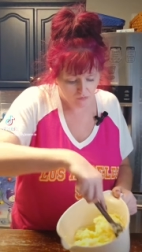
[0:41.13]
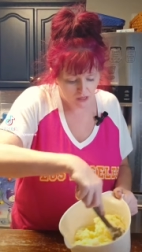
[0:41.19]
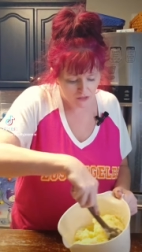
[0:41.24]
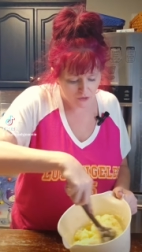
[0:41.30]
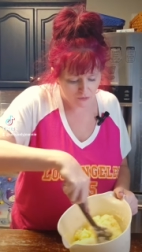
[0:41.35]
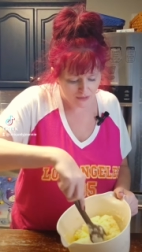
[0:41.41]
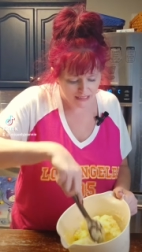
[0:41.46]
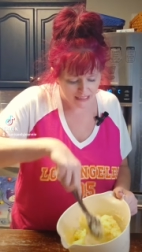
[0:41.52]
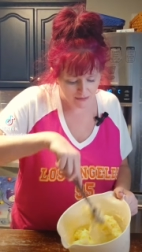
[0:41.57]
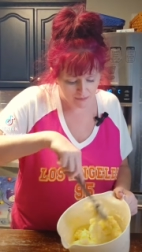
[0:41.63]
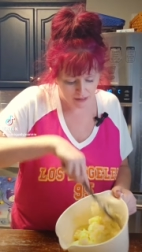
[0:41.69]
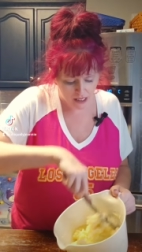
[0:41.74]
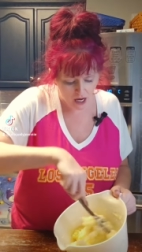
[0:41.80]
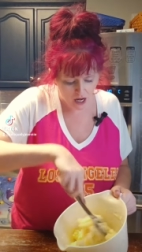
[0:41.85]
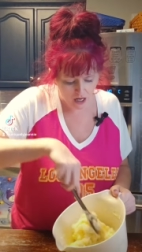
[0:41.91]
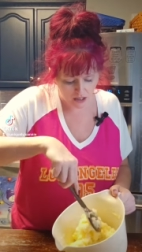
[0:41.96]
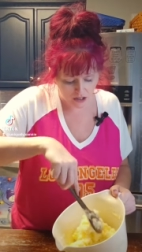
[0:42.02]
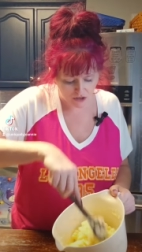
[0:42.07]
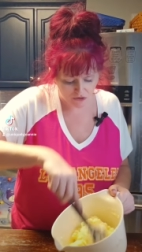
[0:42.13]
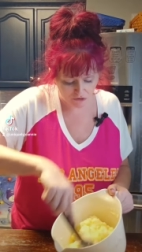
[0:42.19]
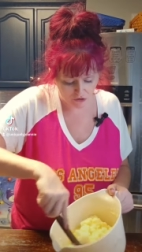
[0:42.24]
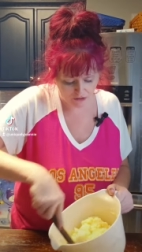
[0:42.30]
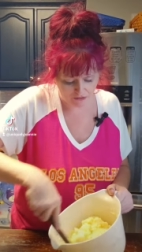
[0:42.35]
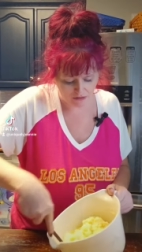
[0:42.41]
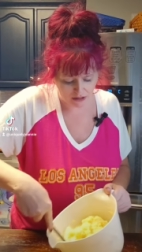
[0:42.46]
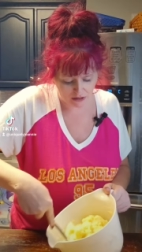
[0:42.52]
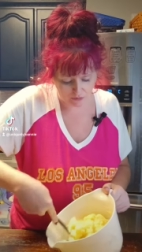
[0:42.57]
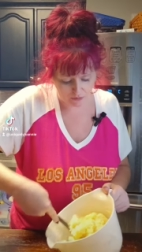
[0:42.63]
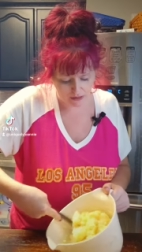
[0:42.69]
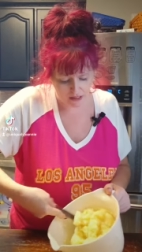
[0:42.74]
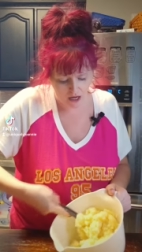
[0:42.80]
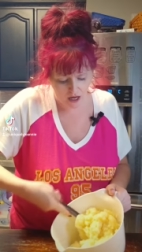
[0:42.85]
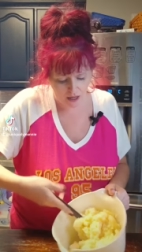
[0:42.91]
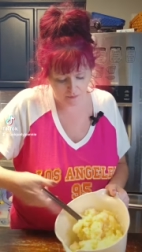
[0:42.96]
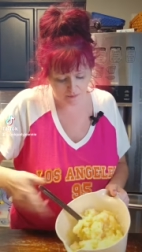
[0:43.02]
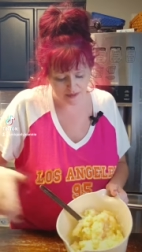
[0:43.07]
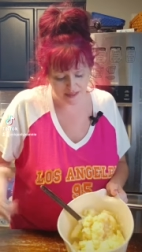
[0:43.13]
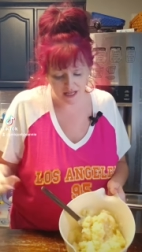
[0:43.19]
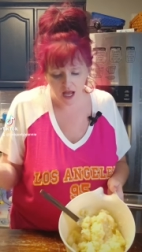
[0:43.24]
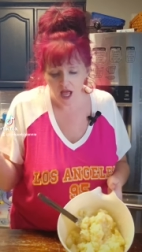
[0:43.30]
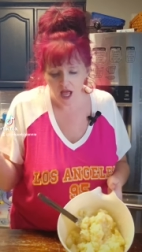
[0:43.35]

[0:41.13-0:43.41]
The recipe calls for roughly 3 cups.